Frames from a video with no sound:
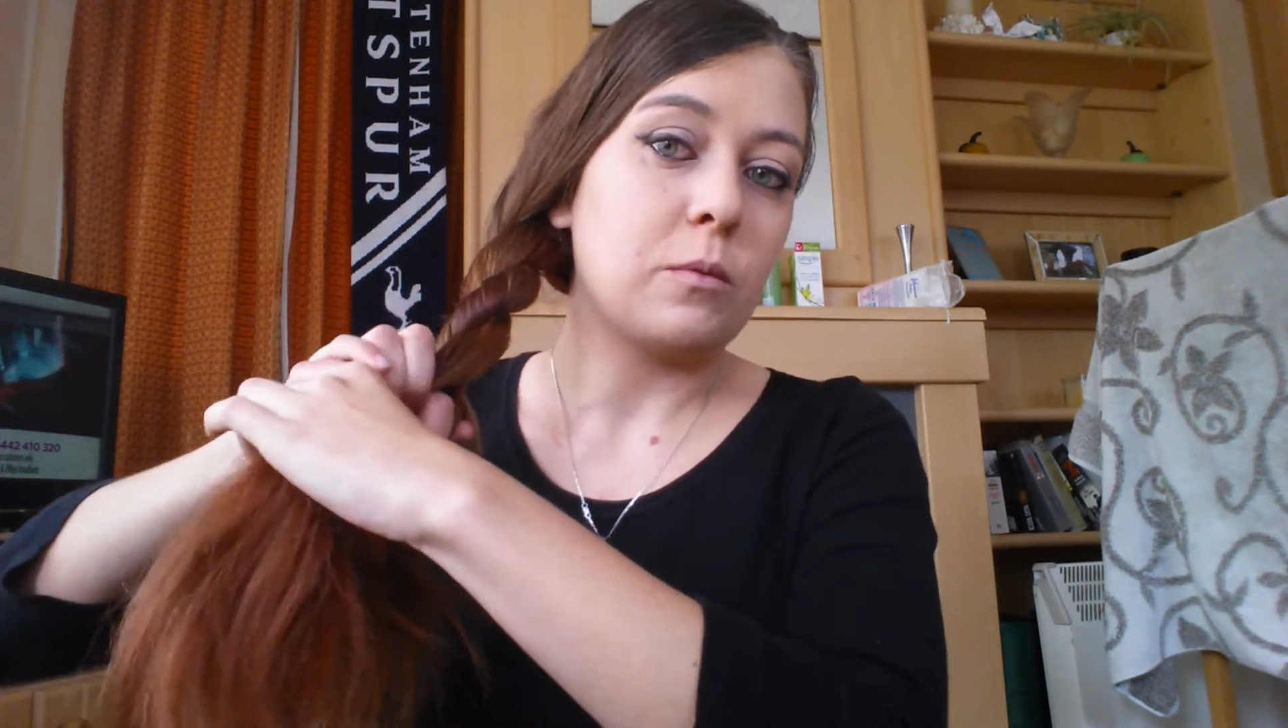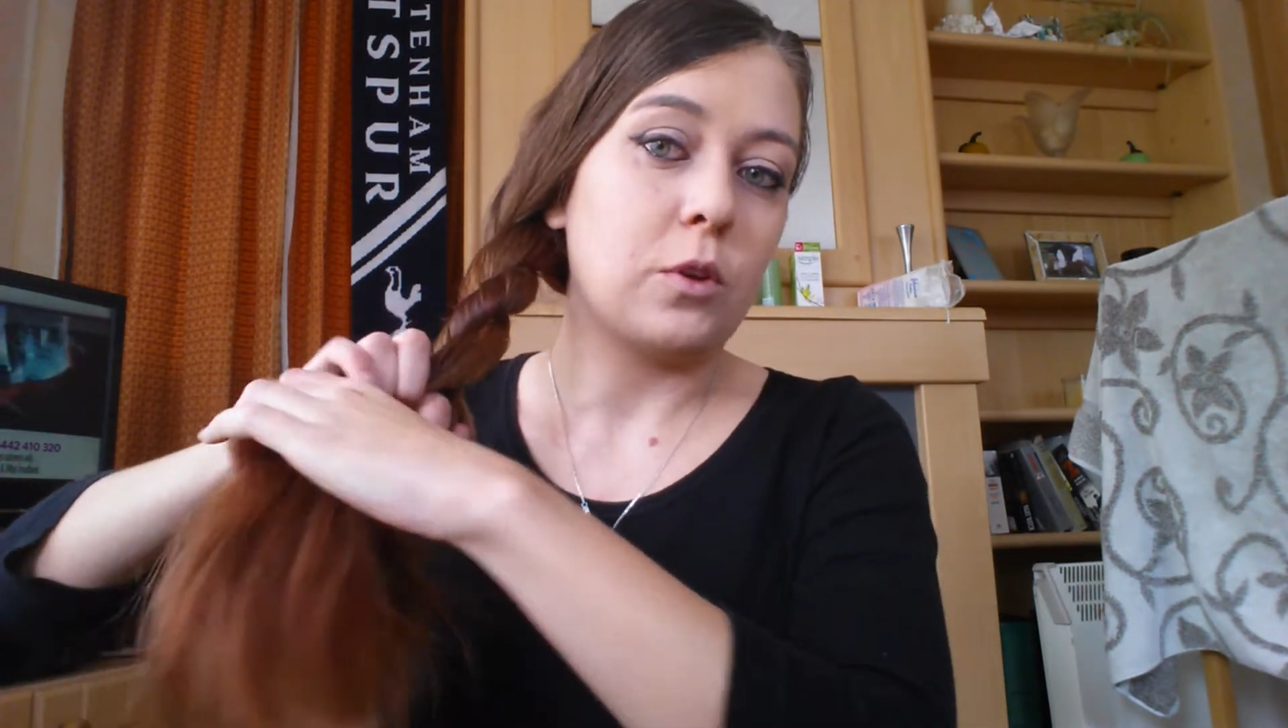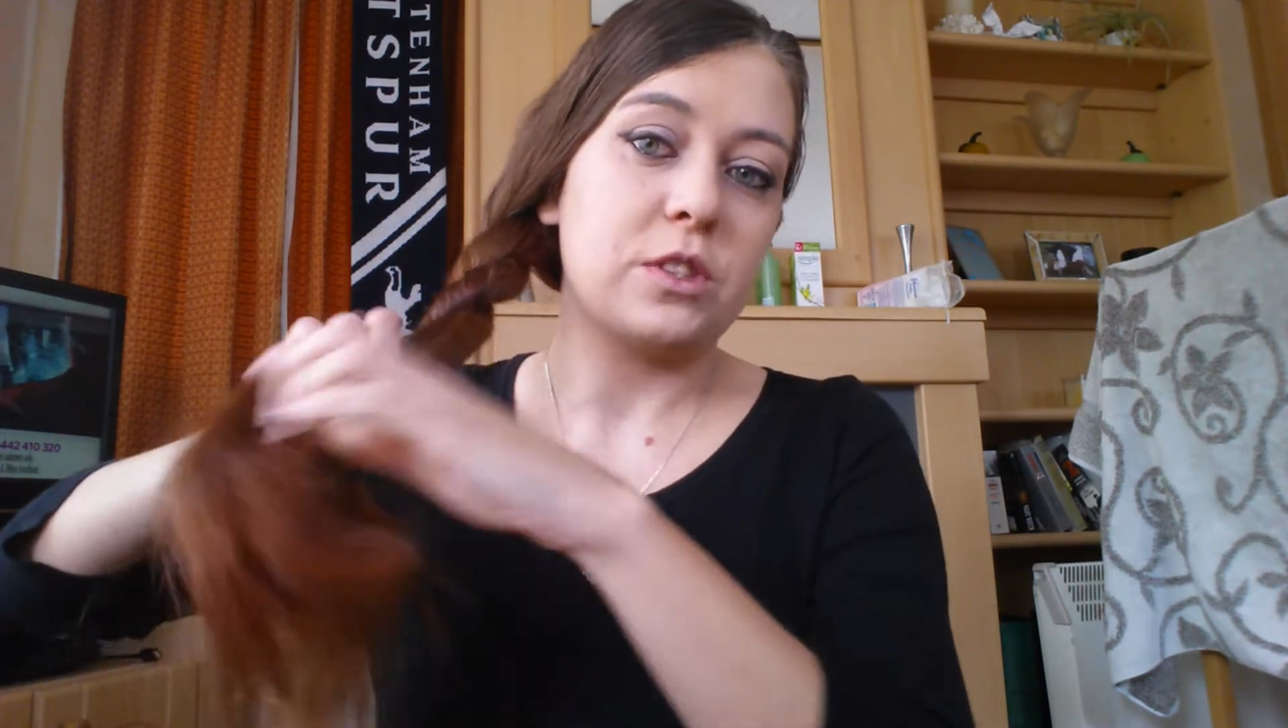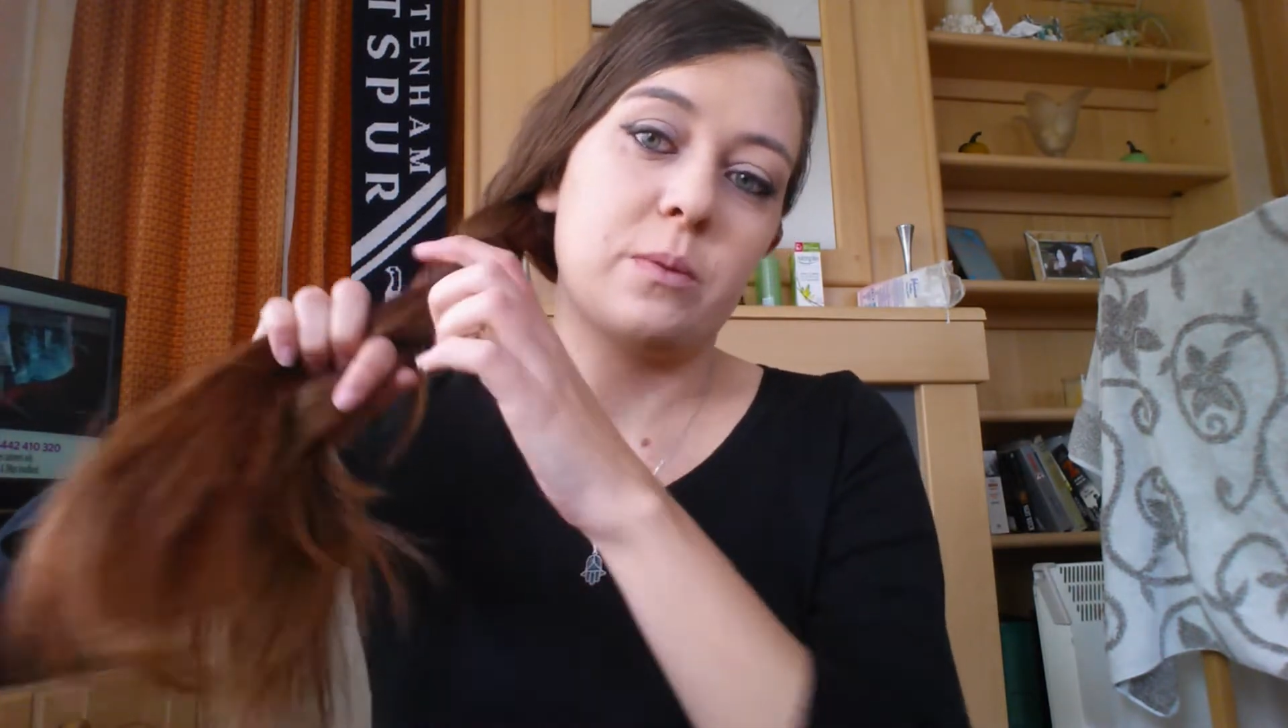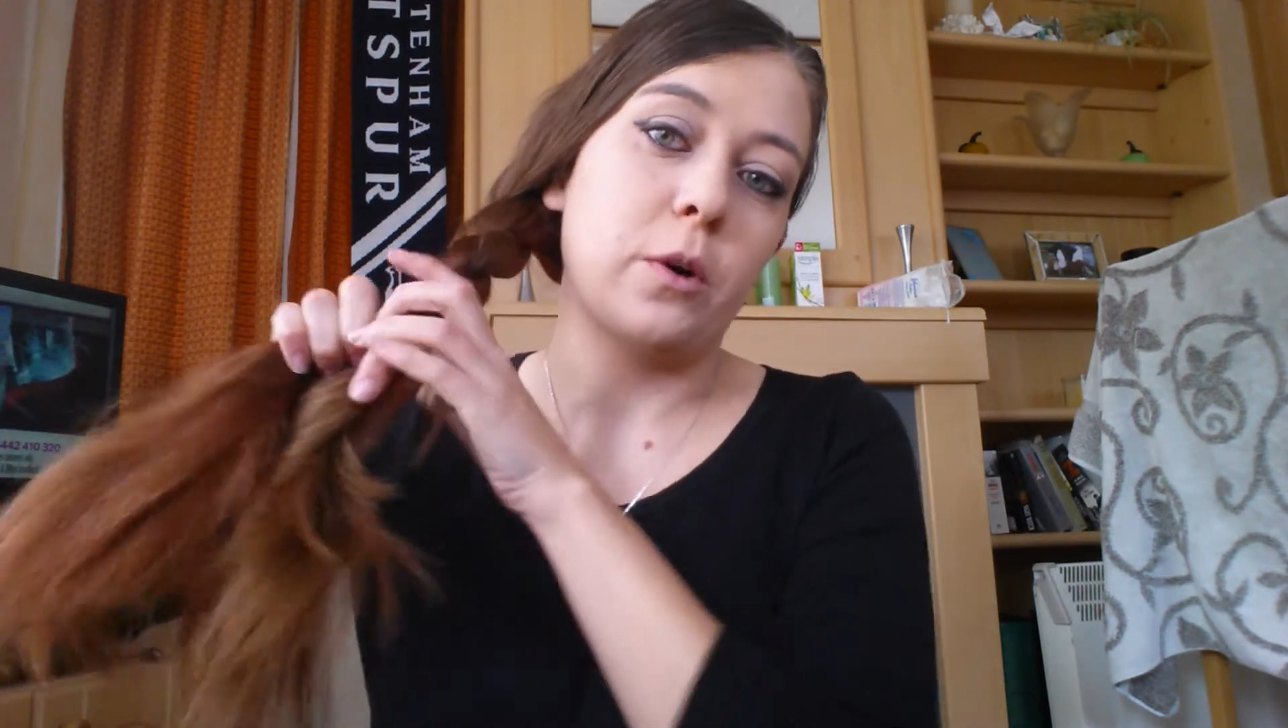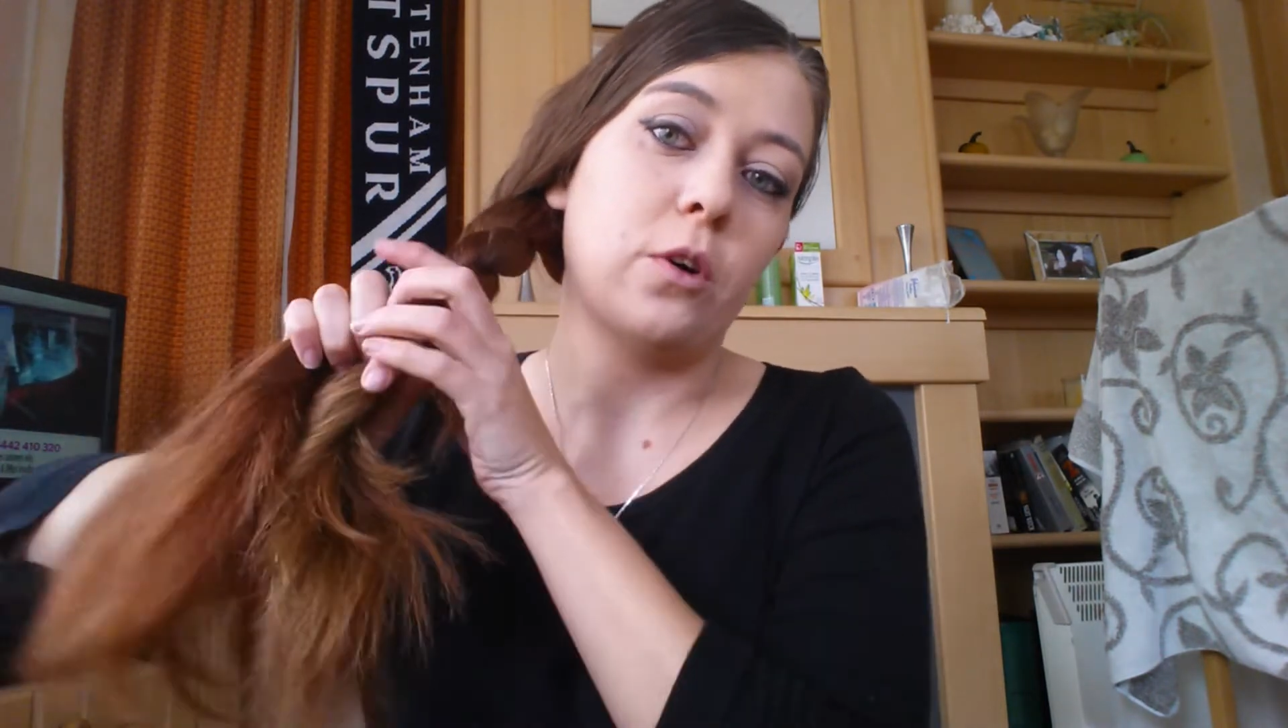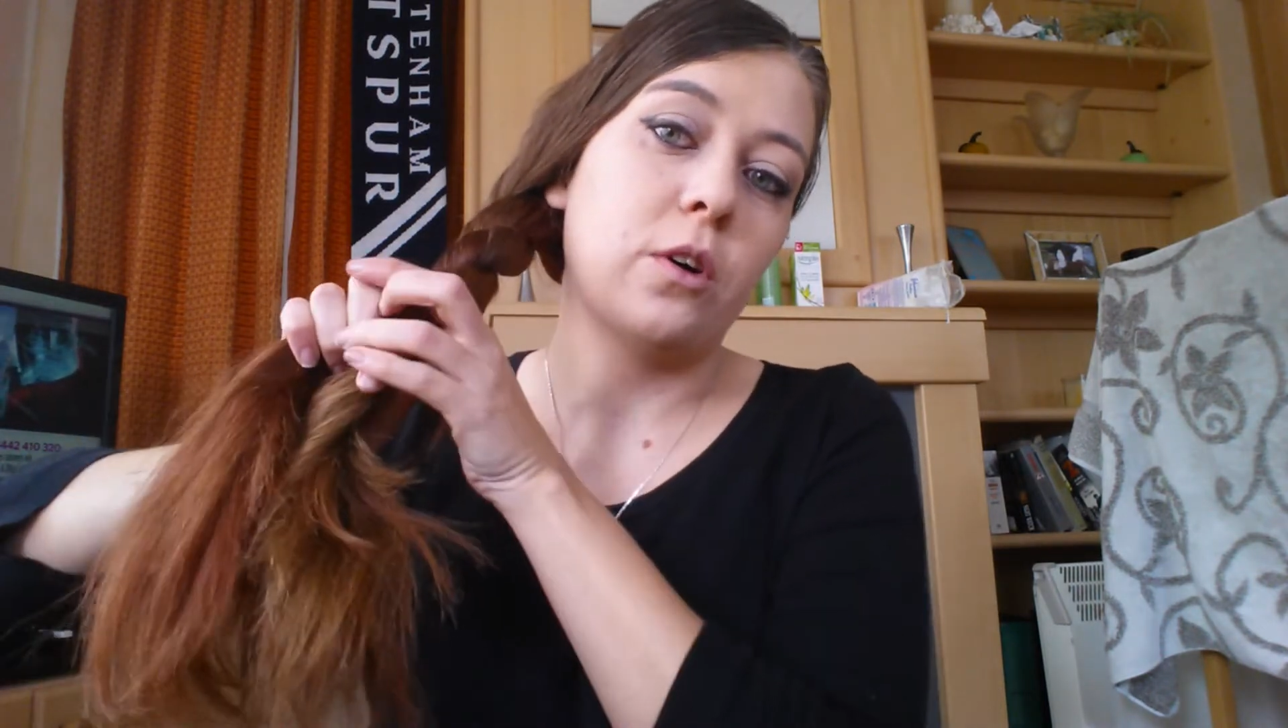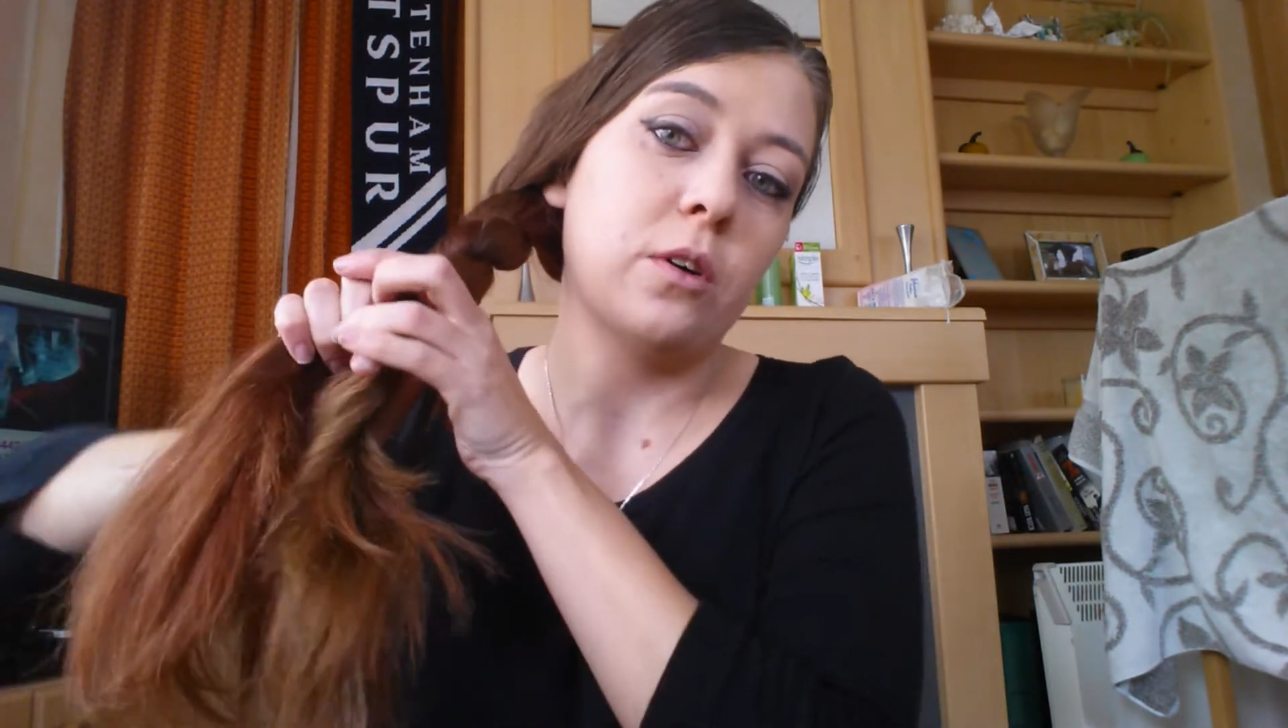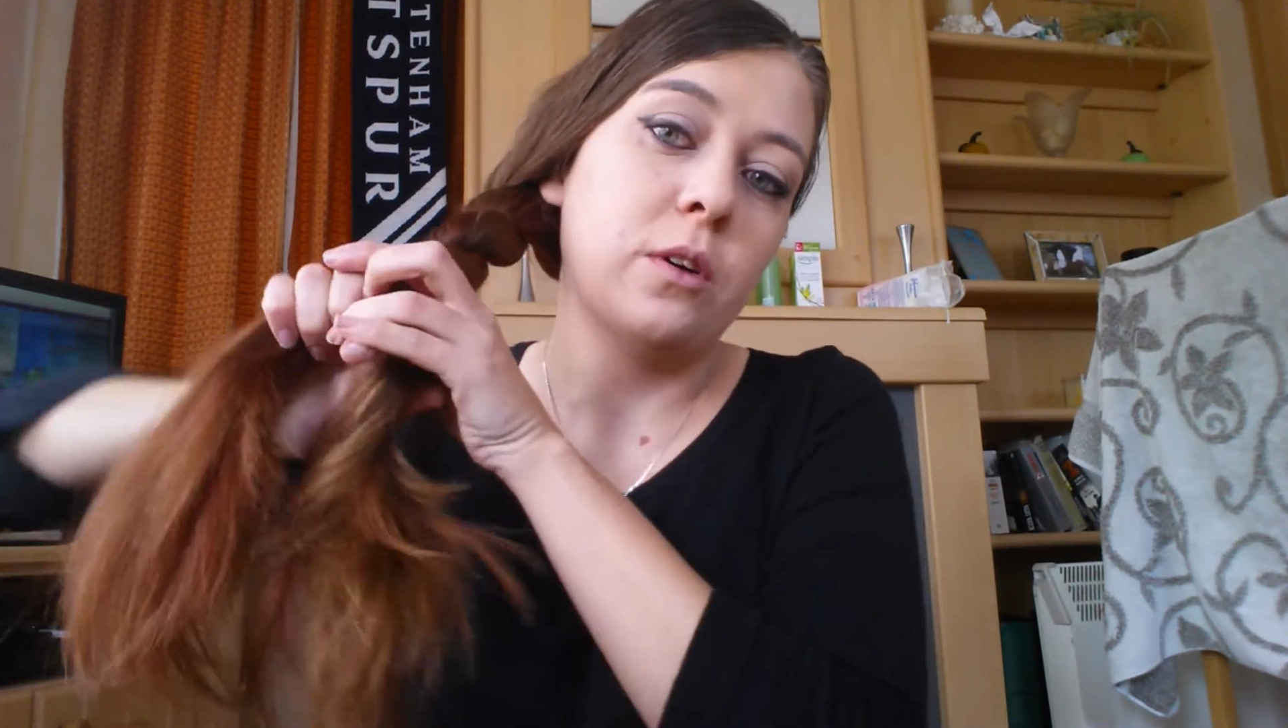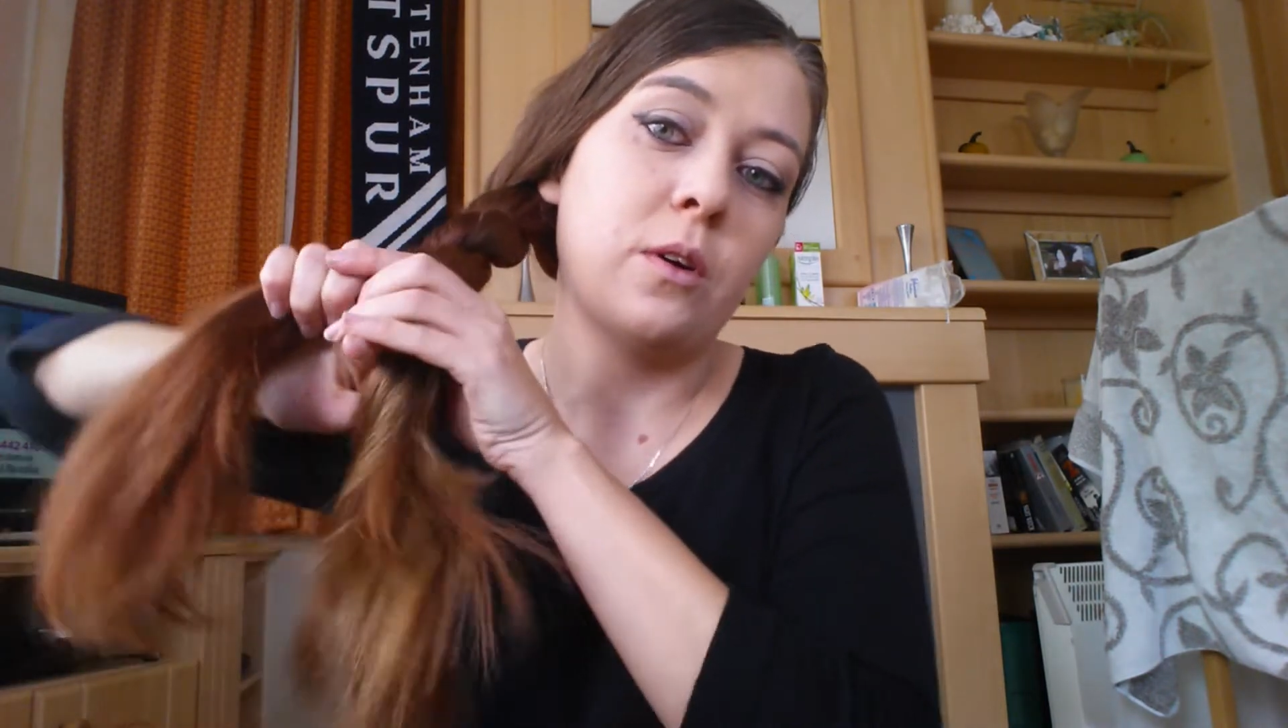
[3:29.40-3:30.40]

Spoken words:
Once more,